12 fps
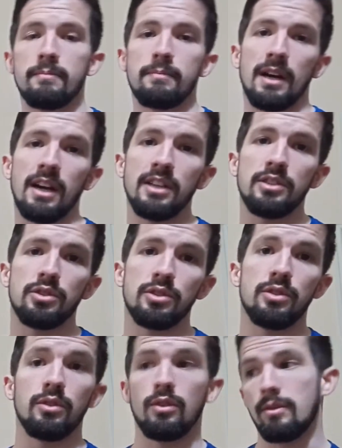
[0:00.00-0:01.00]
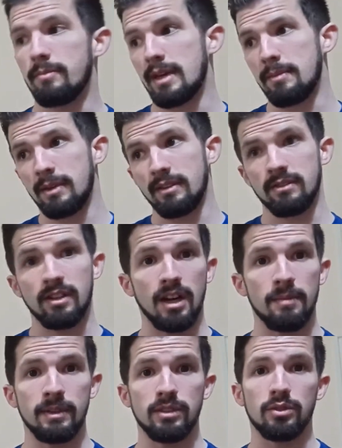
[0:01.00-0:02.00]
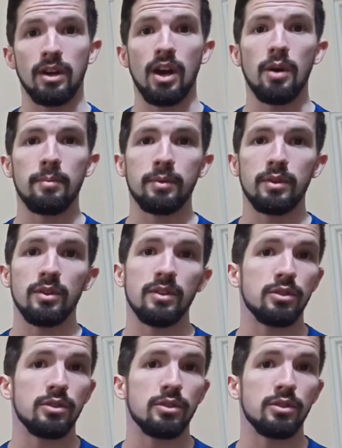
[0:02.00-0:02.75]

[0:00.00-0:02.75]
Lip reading: behind you, or maybe coming to help you